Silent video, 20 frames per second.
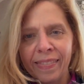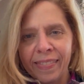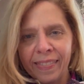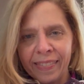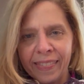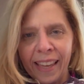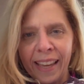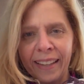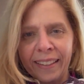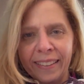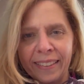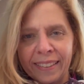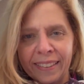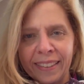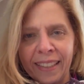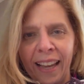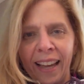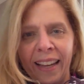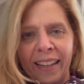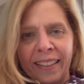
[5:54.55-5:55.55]
they
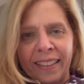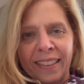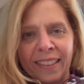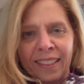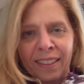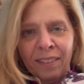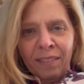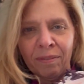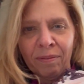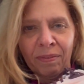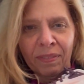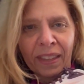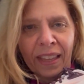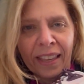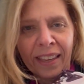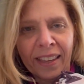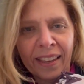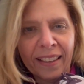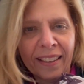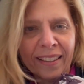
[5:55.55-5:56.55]
design some
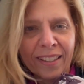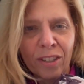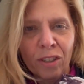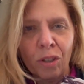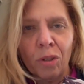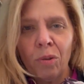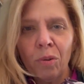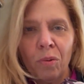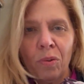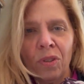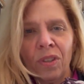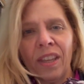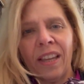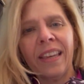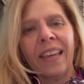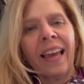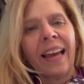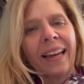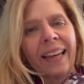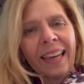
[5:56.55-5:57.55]
shoes that
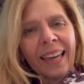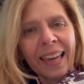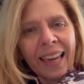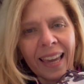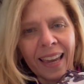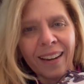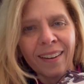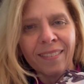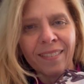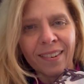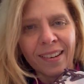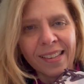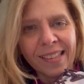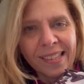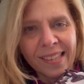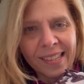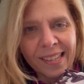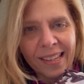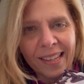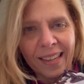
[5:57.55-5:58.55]
you can't
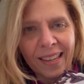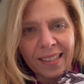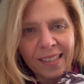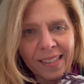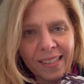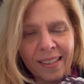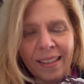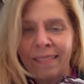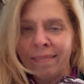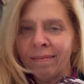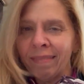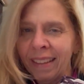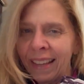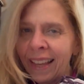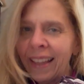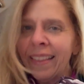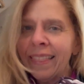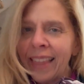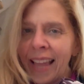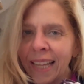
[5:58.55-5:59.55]
resist. And
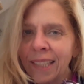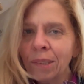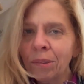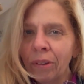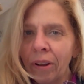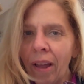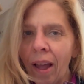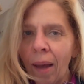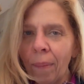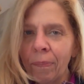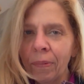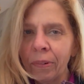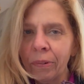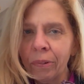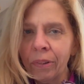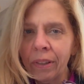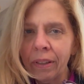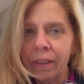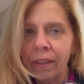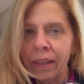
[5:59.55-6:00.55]
that's what happened
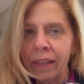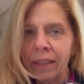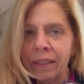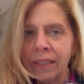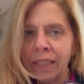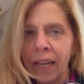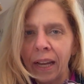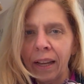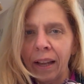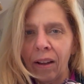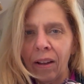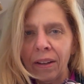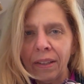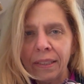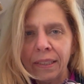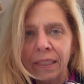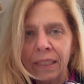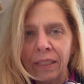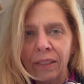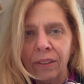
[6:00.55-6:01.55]
with these. I
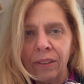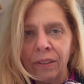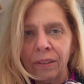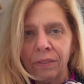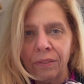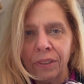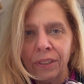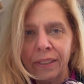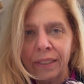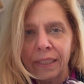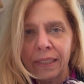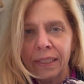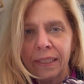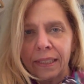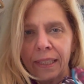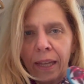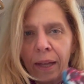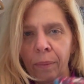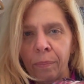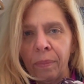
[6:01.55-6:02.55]
honestly couldn't resist
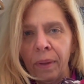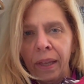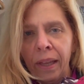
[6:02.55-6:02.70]
them,